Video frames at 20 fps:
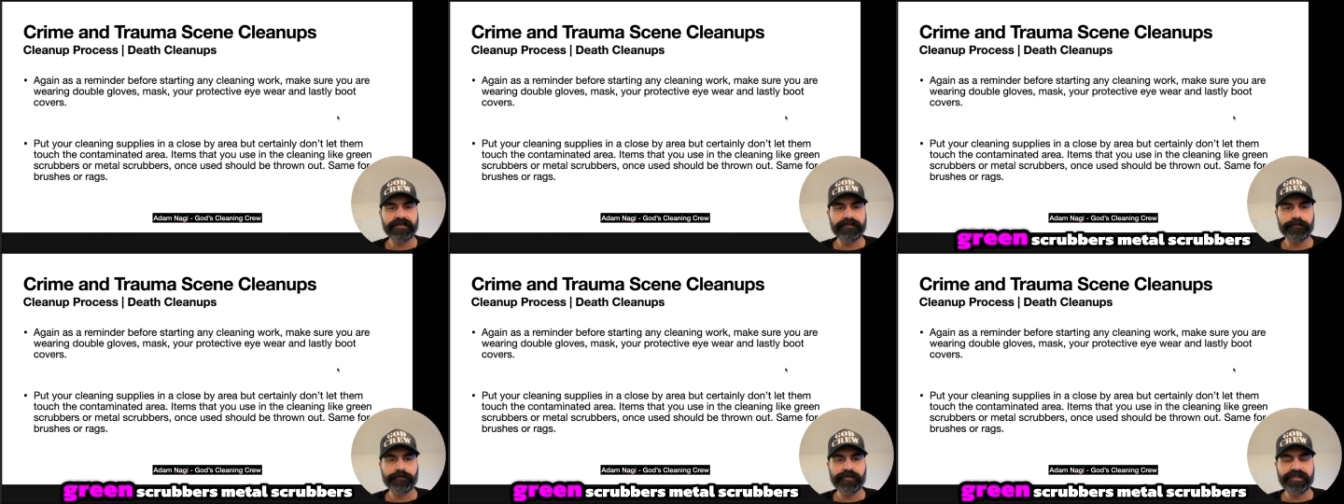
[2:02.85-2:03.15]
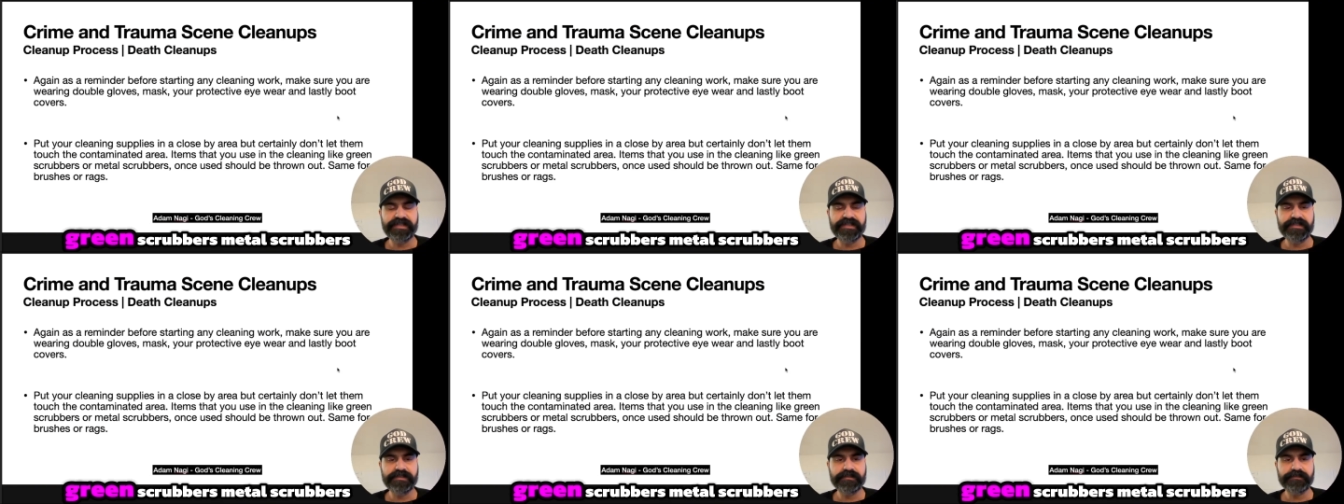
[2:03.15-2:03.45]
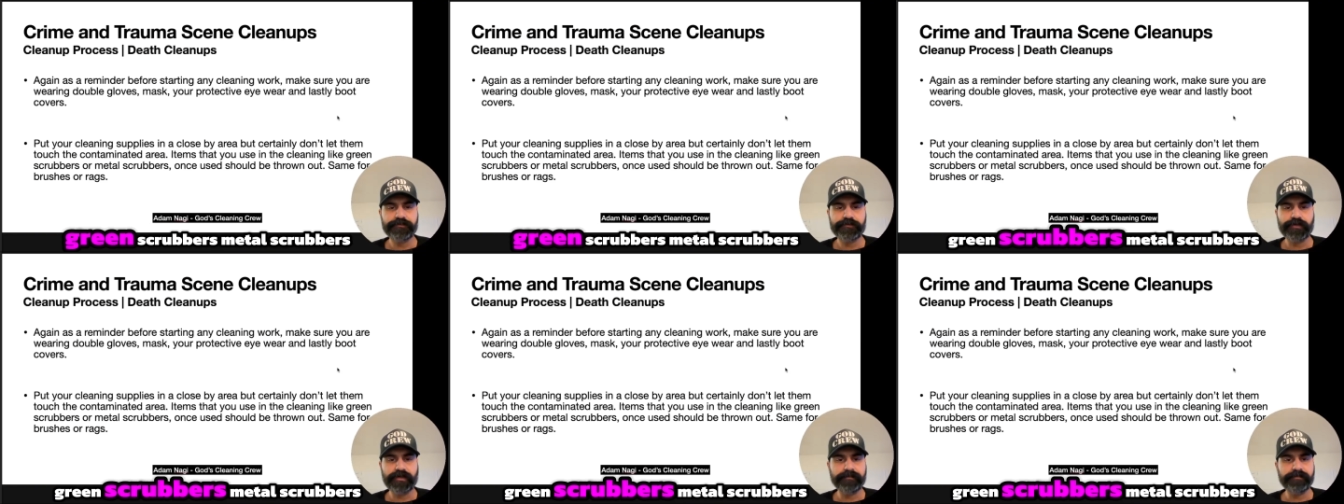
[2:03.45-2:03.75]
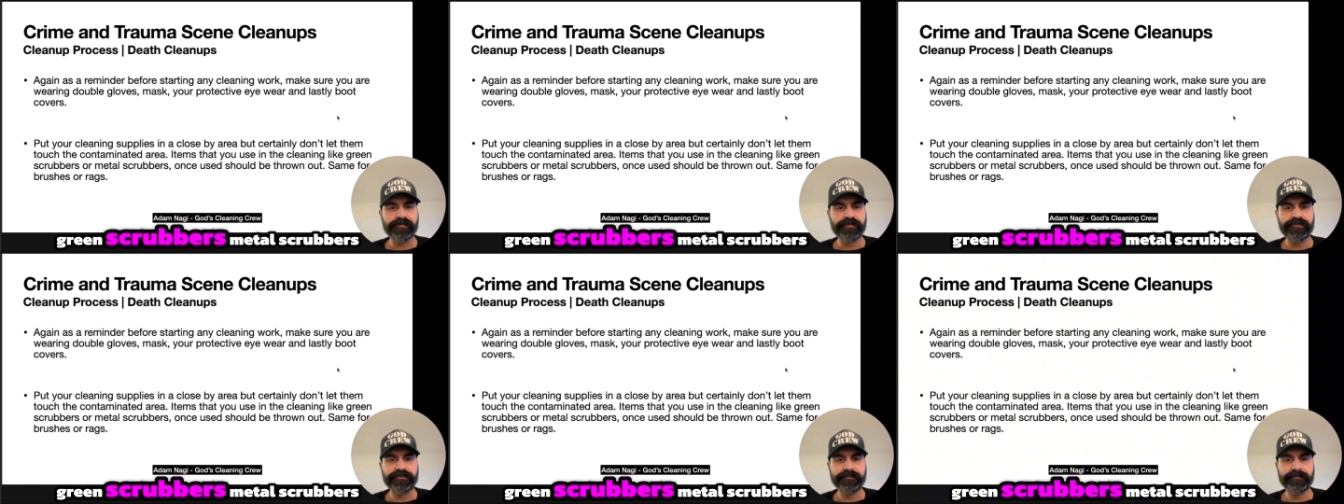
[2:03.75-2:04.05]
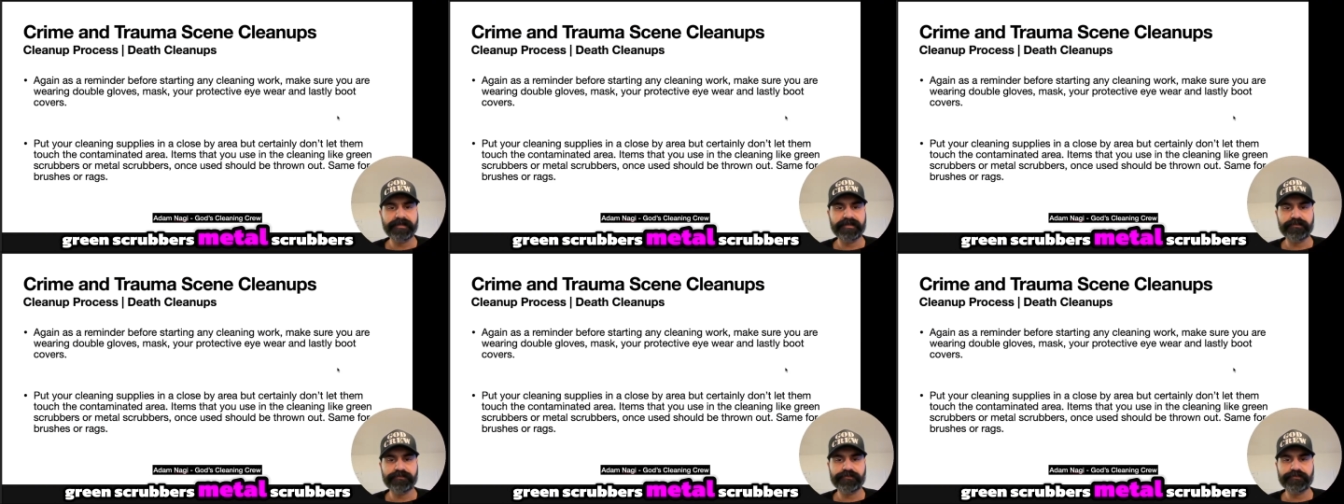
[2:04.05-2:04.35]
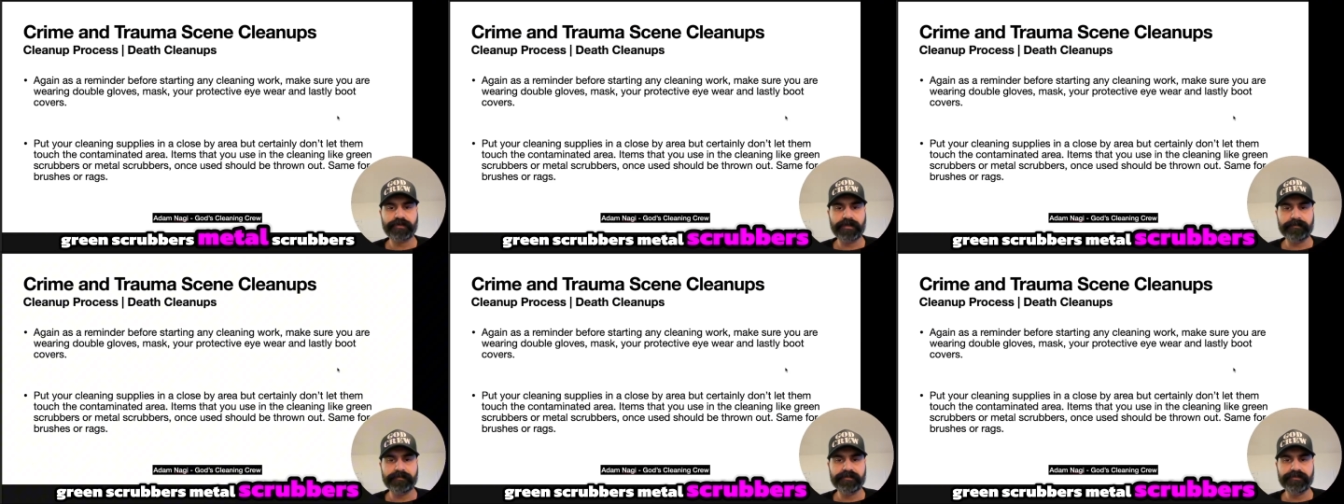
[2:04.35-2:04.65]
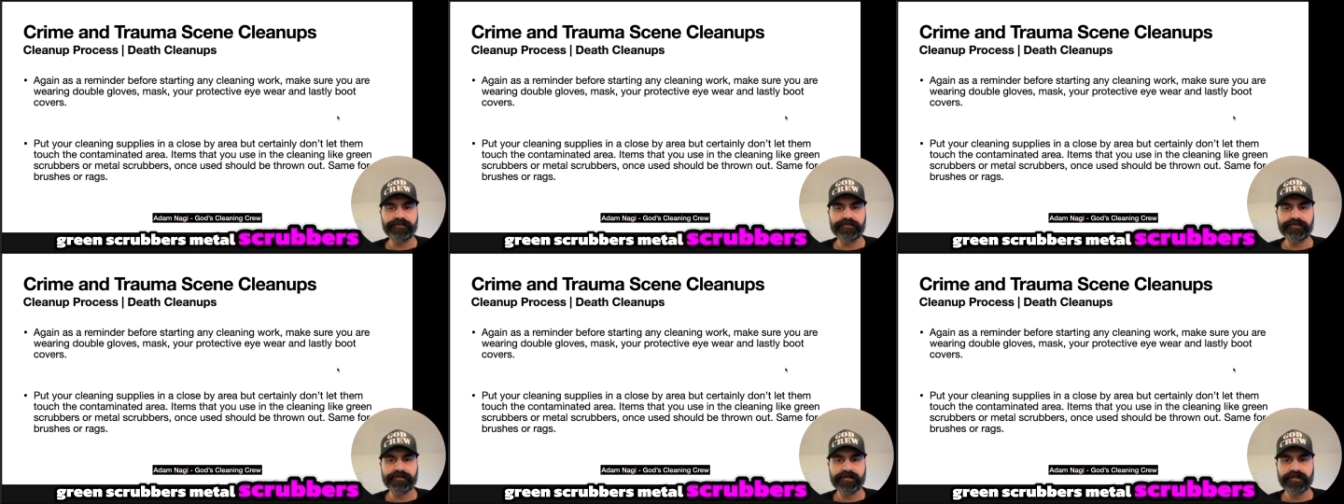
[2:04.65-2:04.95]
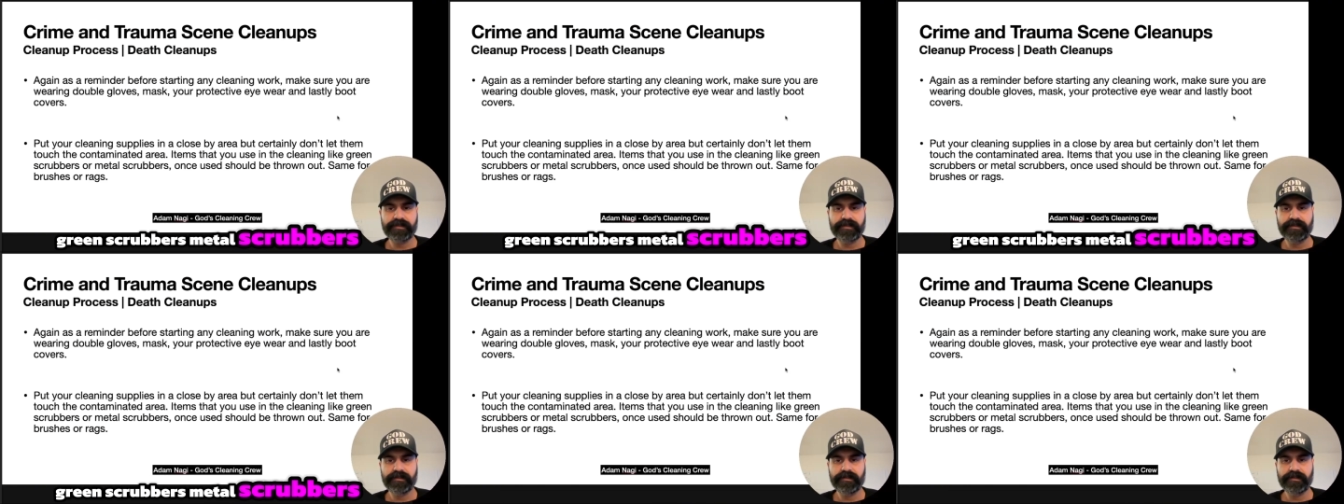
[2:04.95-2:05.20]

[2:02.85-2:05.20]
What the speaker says: Green scrubbers, metal scrubbers,